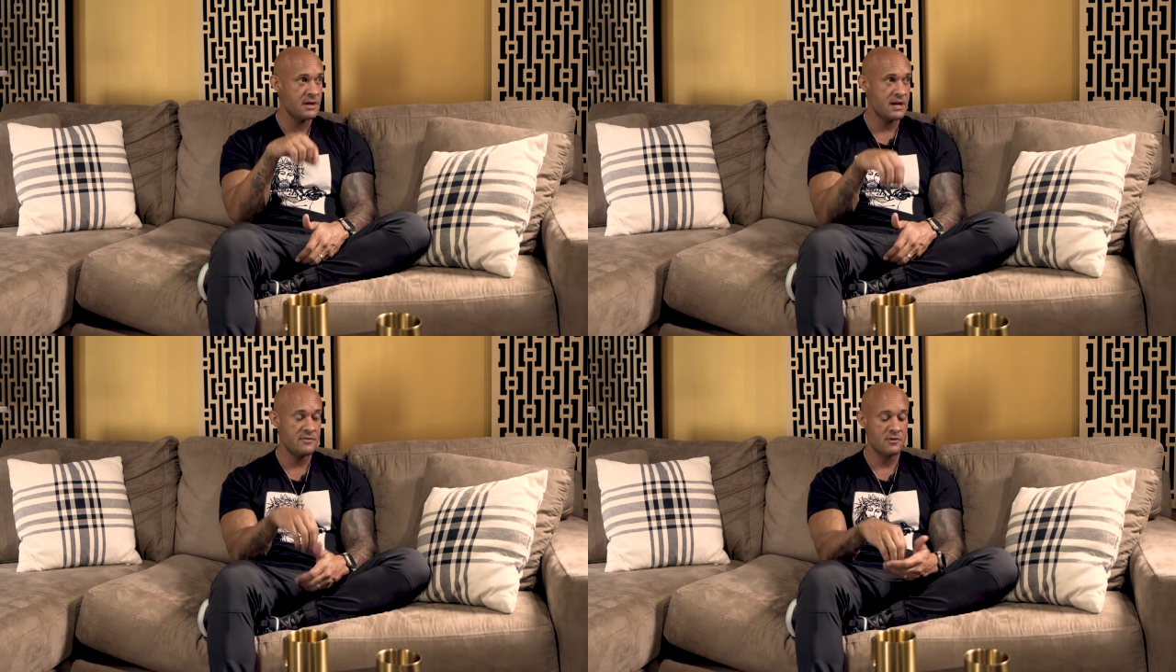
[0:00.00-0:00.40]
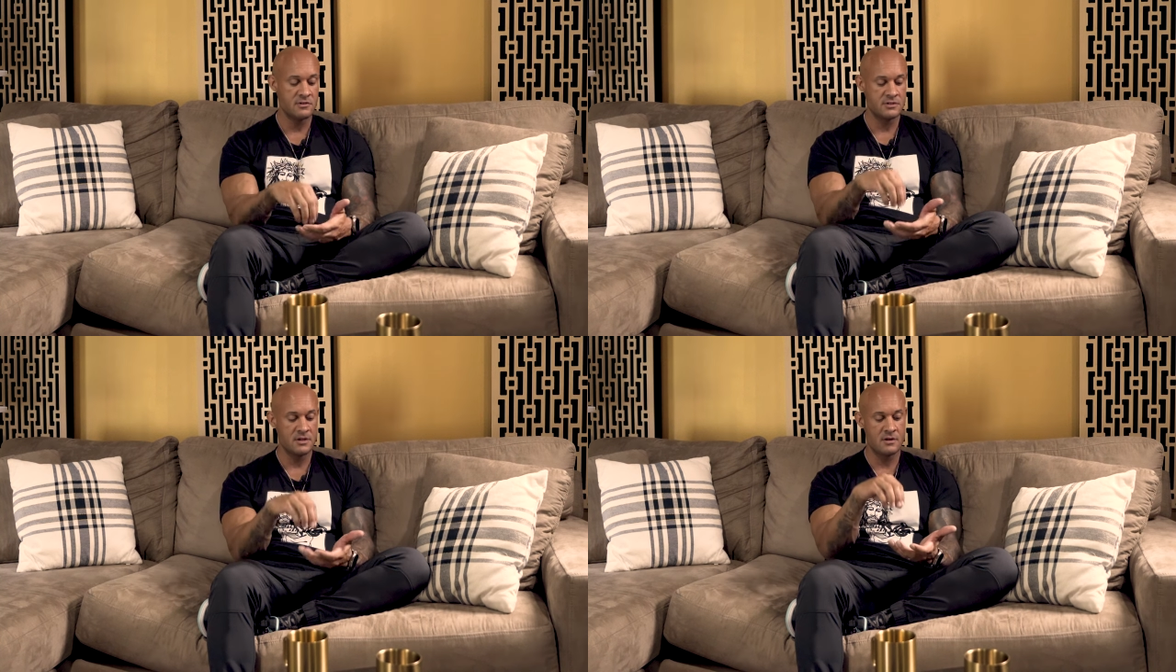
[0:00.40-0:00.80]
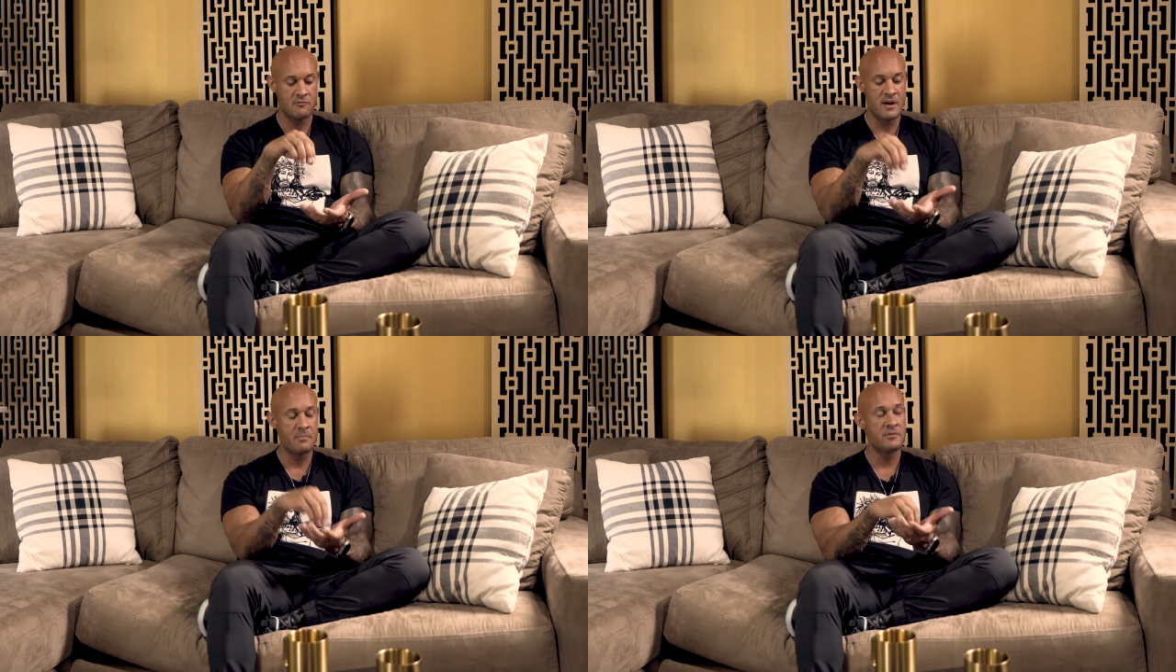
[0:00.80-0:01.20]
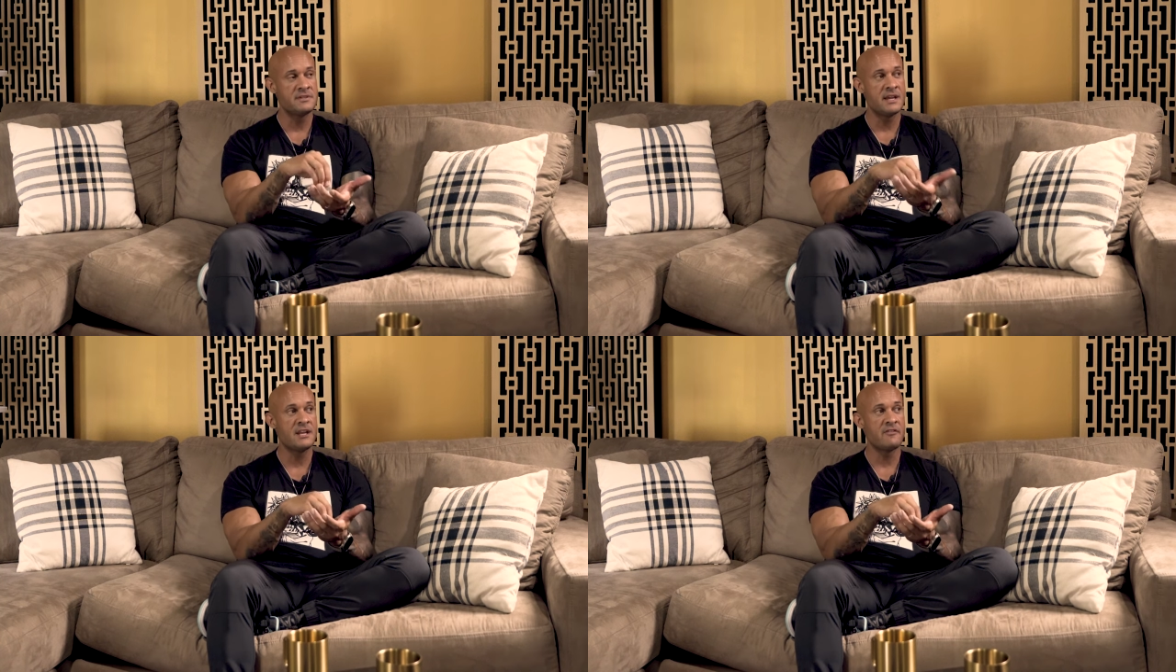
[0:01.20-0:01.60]
And there's a
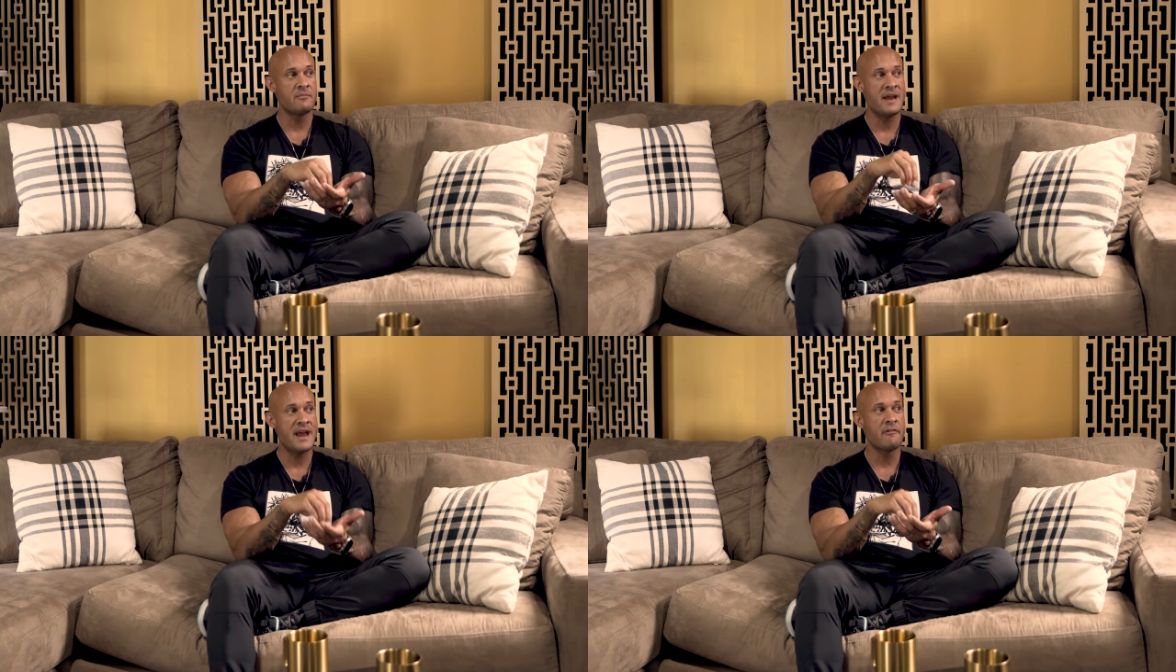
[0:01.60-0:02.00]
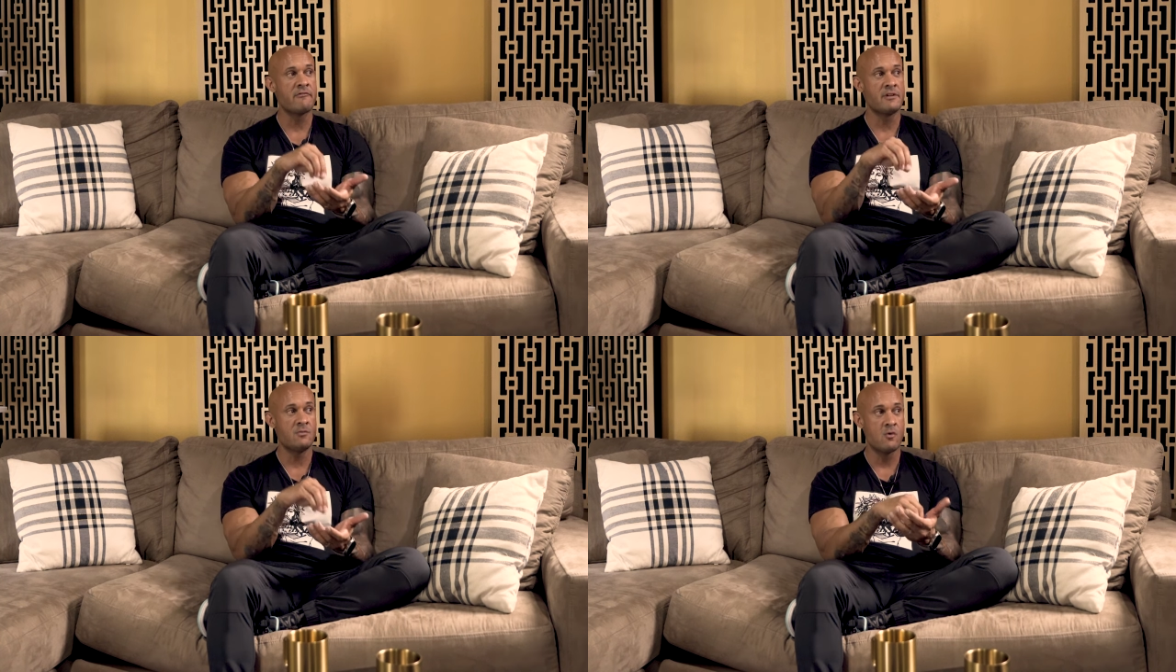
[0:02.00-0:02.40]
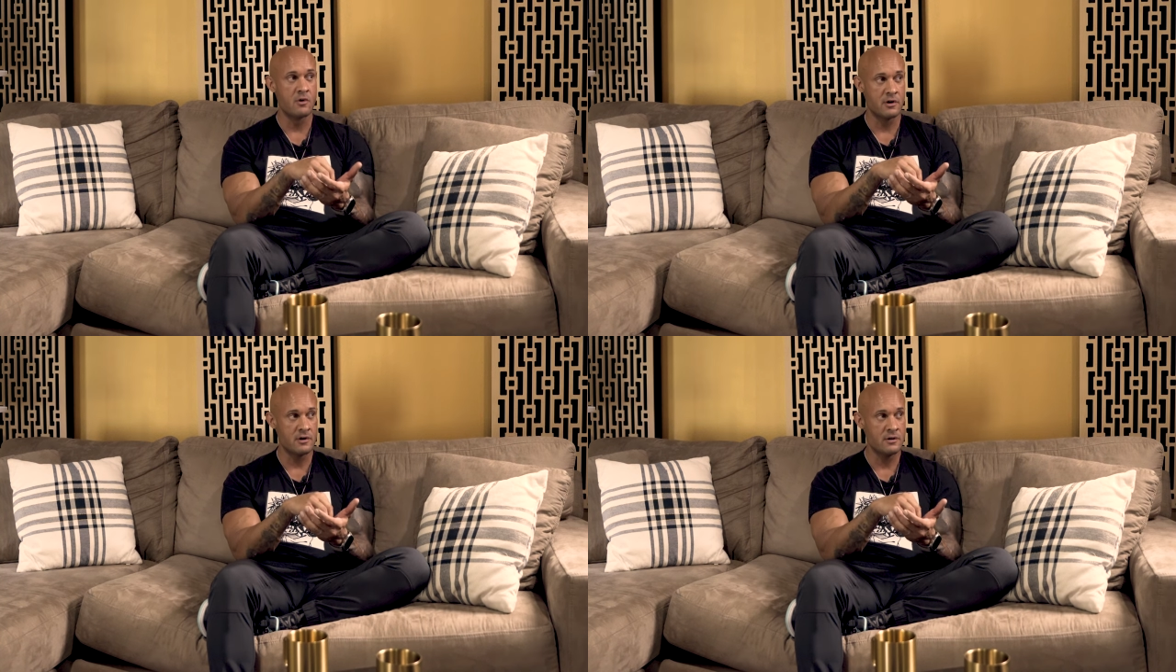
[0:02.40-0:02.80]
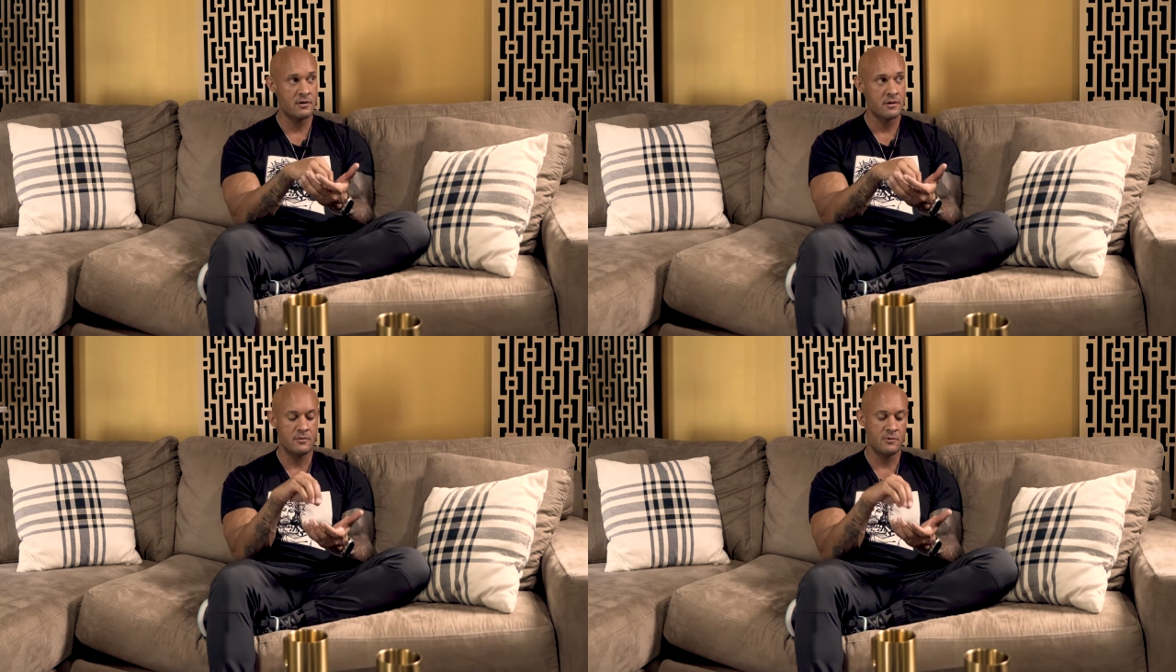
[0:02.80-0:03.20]
representative from every ward,
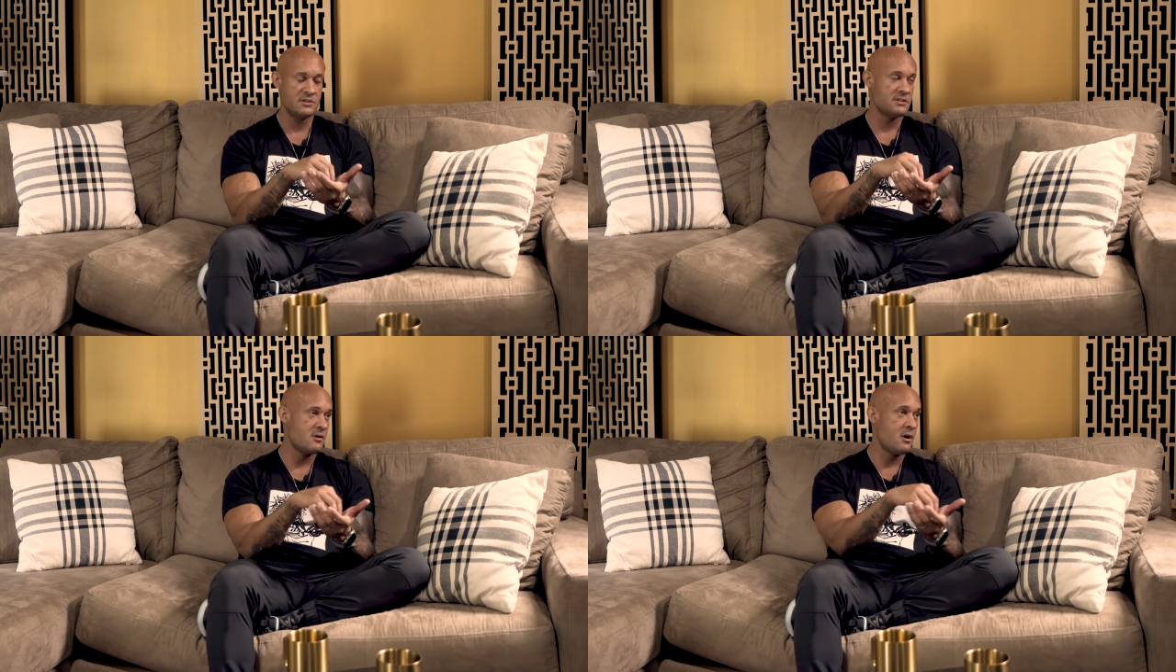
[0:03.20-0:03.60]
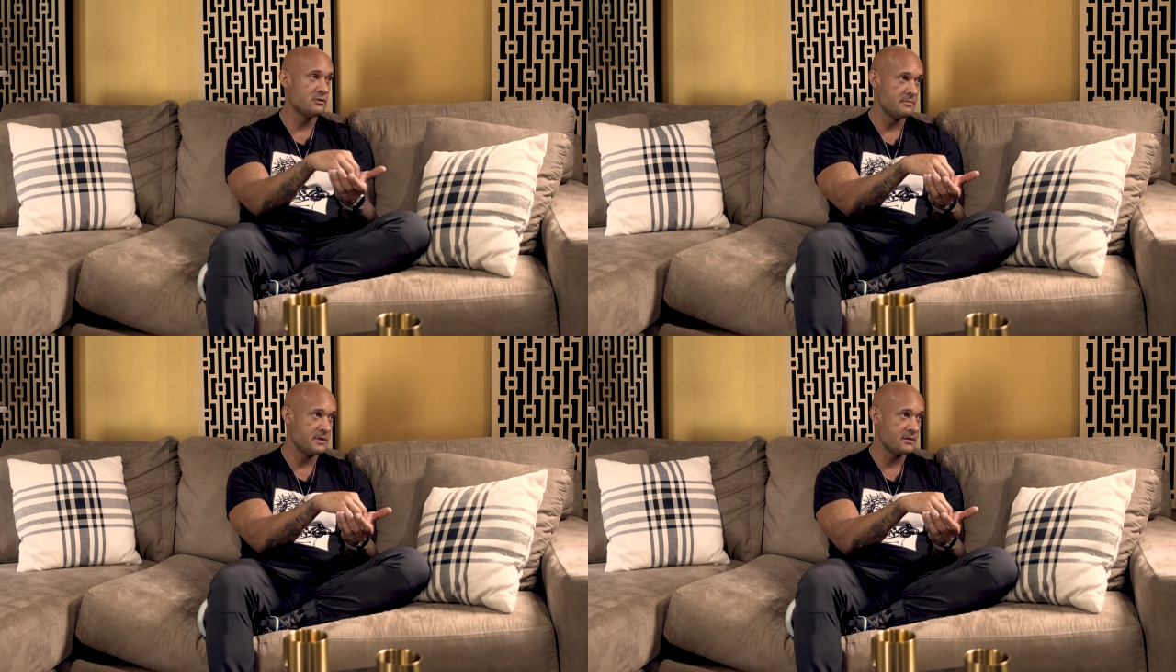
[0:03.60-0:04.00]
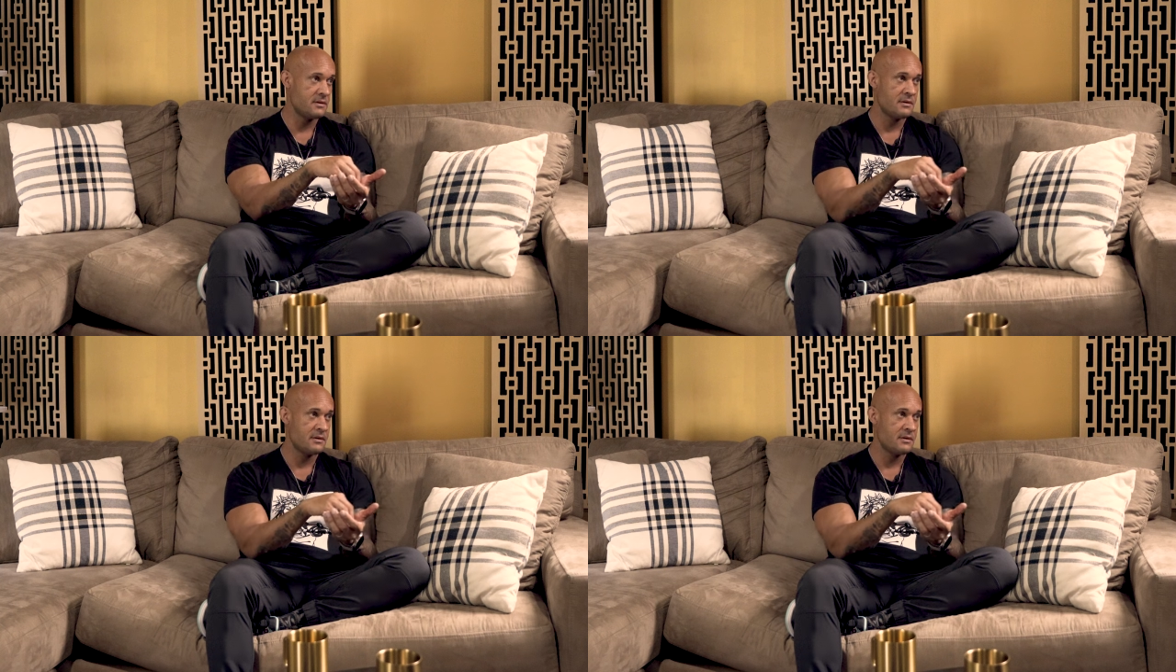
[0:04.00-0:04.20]
which is an alderman.